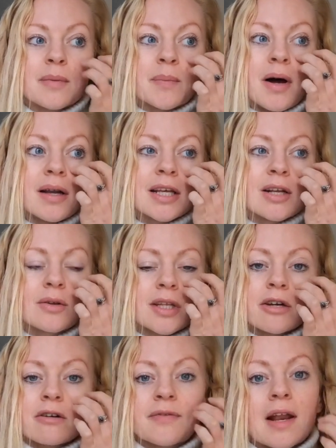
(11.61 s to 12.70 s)
partly along the
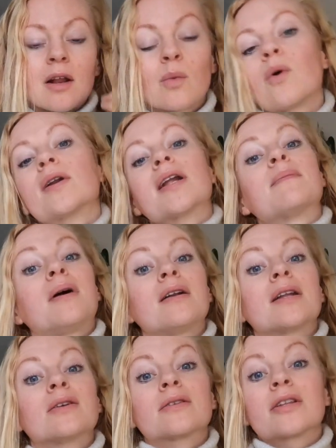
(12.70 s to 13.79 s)
Eurovelo 1 and
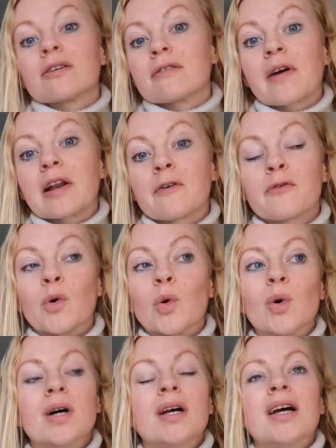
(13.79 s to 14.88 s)
partly along the Eurovelo
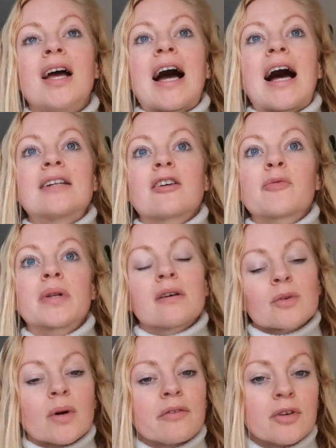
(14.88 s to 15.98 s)
4, and I've been
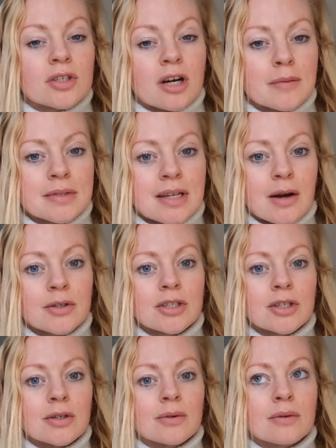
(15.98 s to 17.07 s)
asked quite a few times now
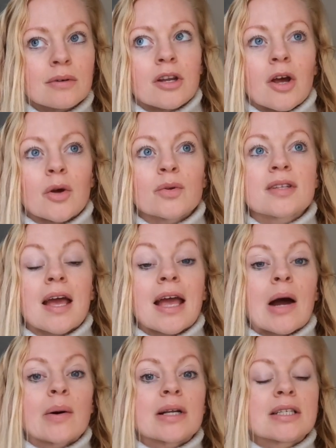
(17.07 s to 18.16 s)
to, say
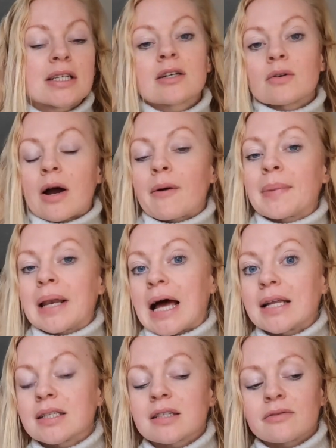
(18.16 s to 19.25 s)
how I did it or how I
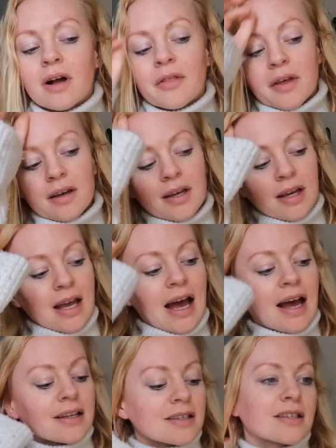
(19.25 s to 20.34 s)
planned it rather,
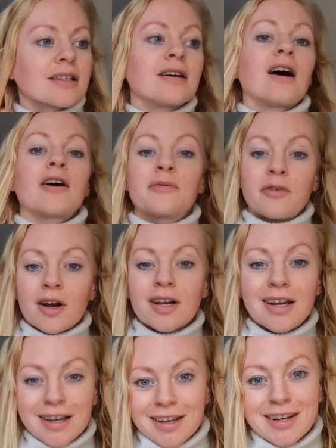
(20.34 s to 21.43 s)
and I'm
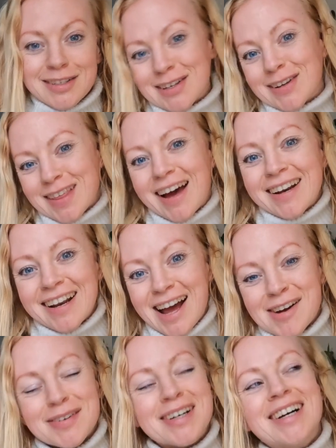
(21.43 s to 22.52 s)
finally gonna do that
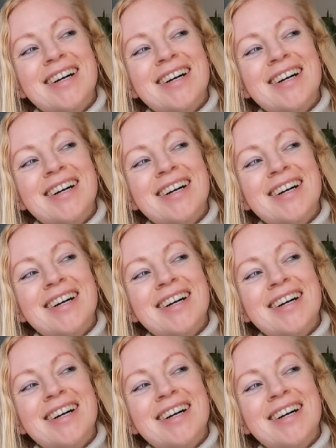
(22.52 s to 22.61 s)
now.